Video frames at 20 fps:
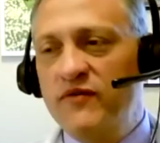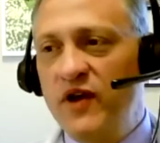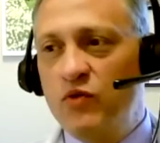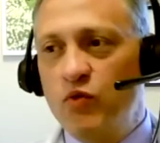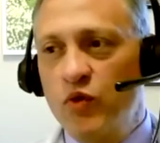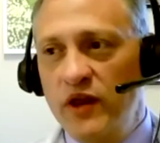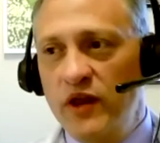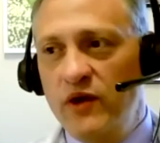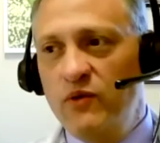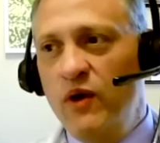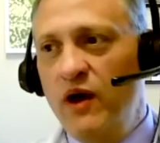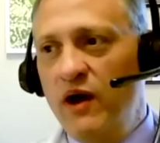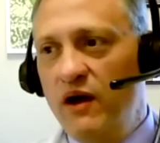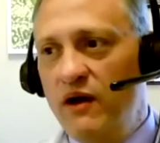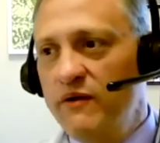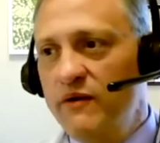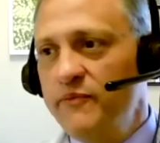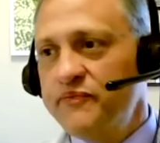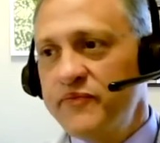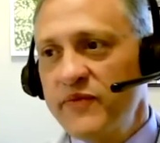really
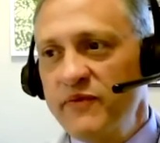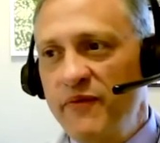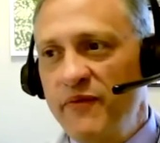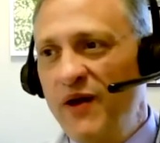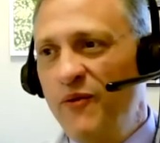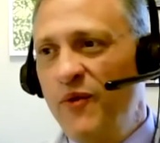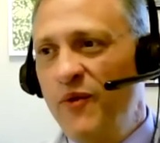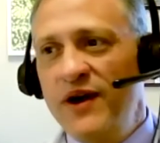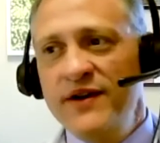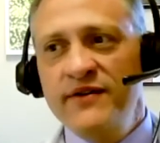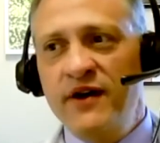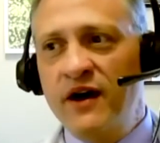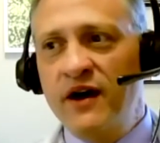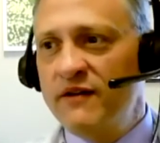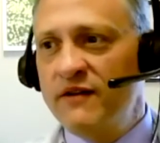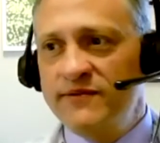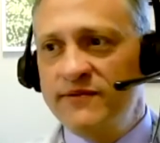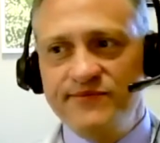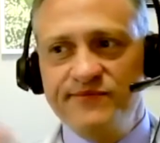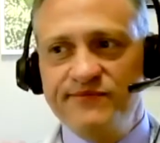well. My one
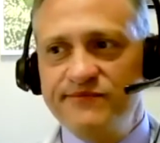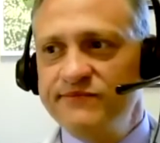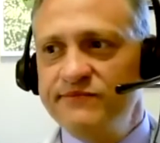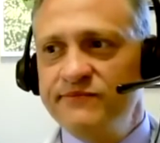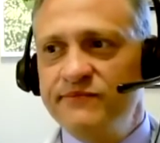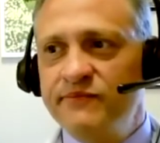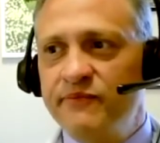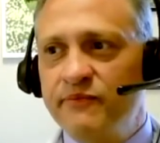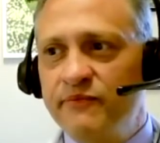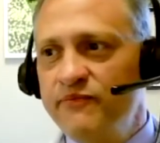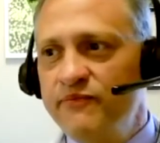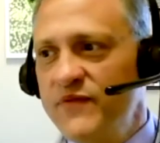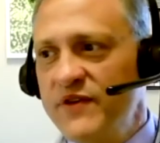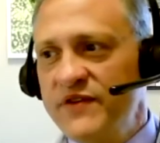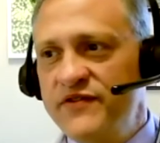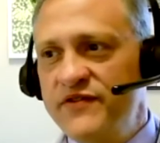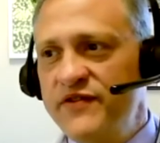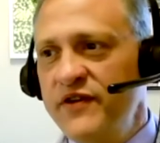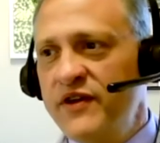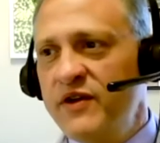daughter,
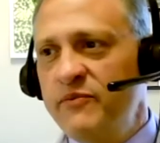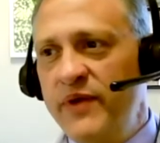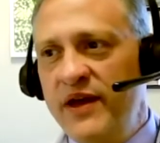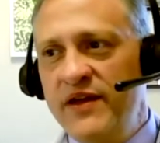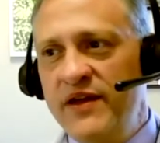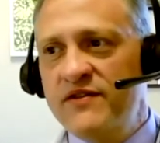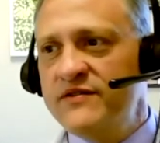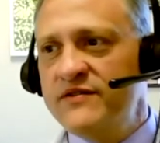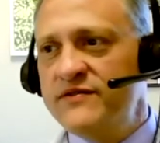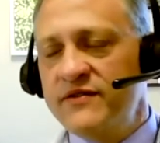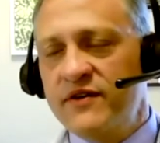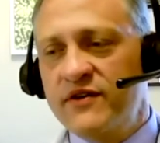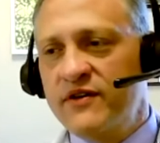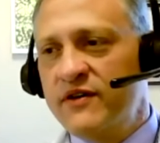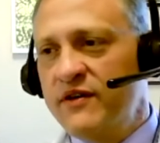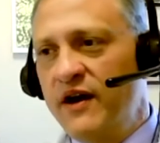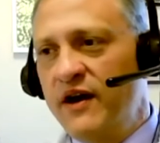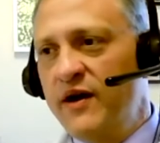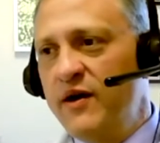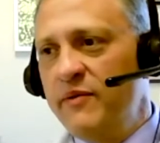she could be in this
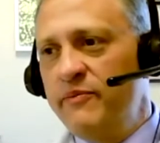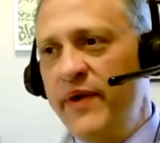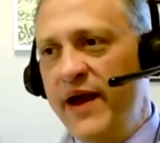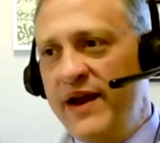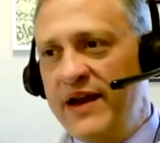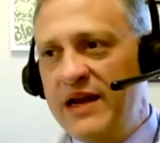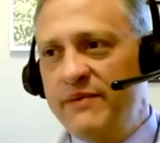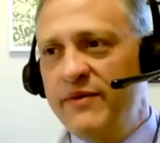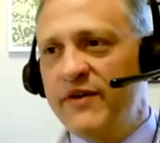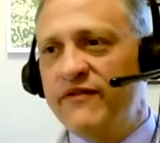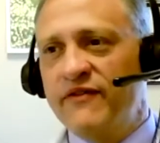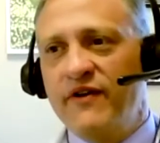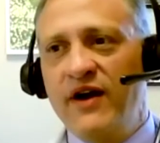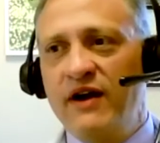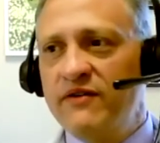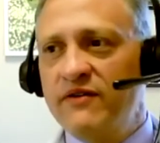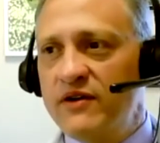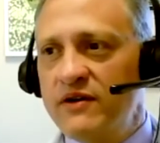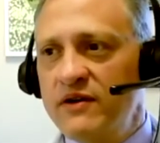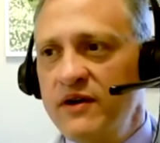pandemic
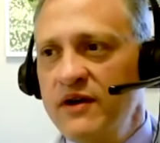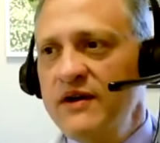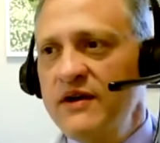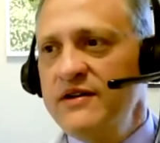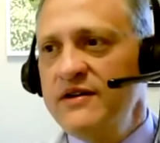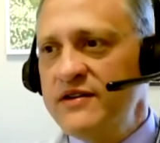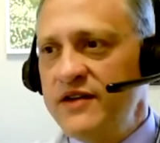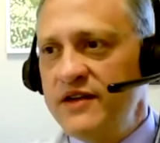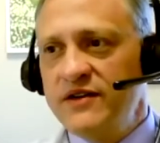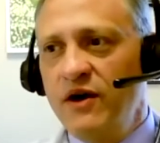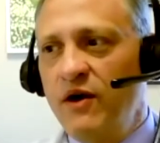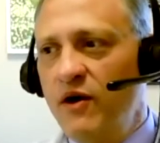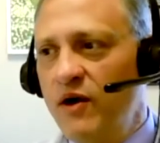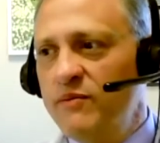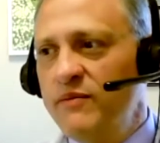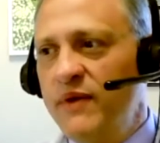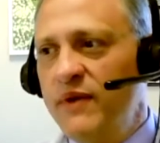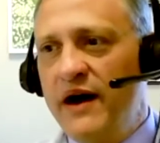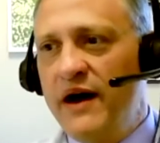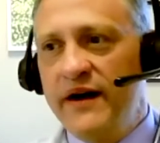forever. She's a
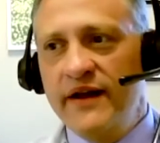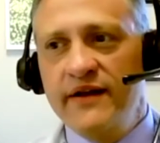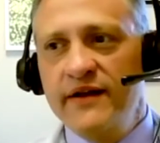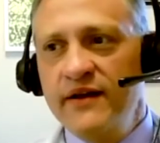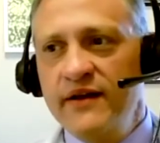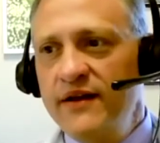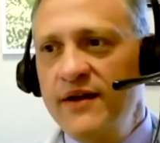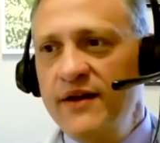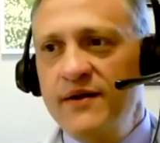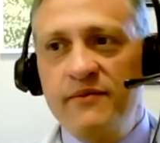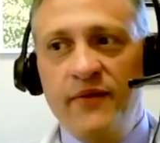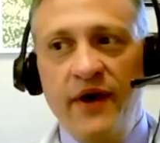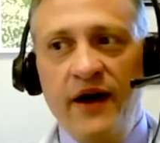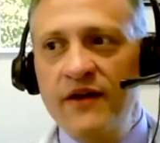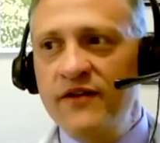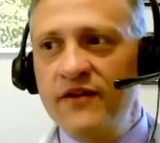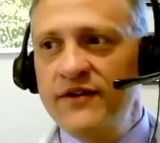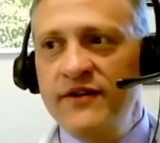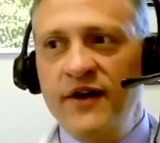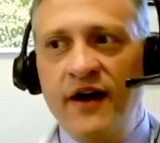homebody. My
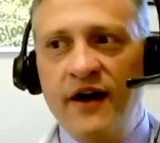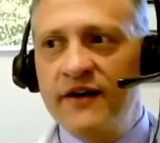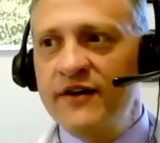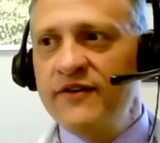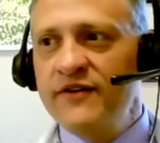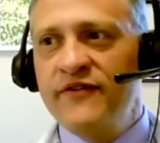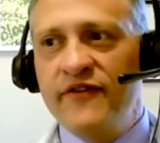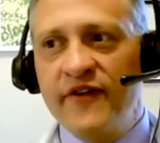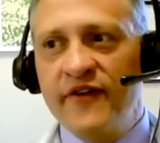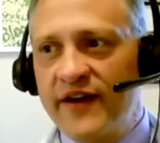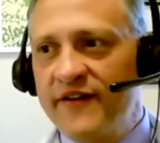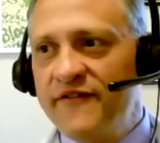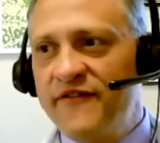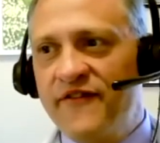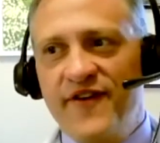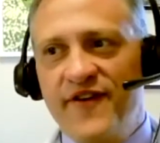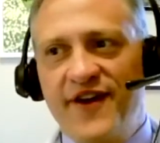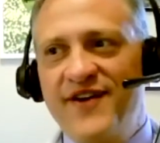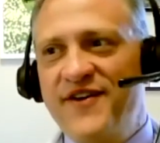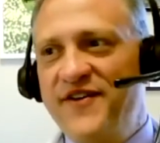other daughter,
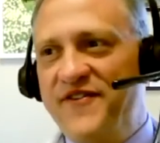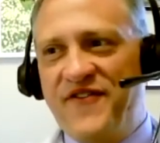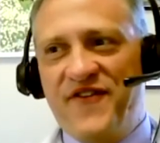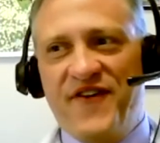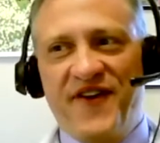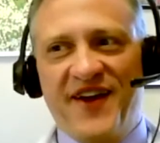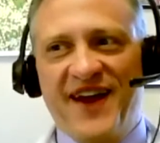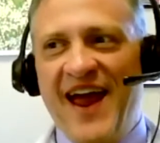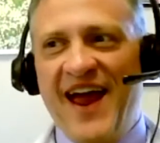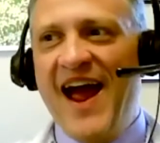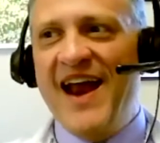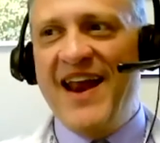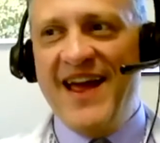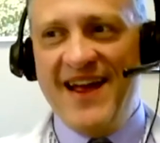forget it.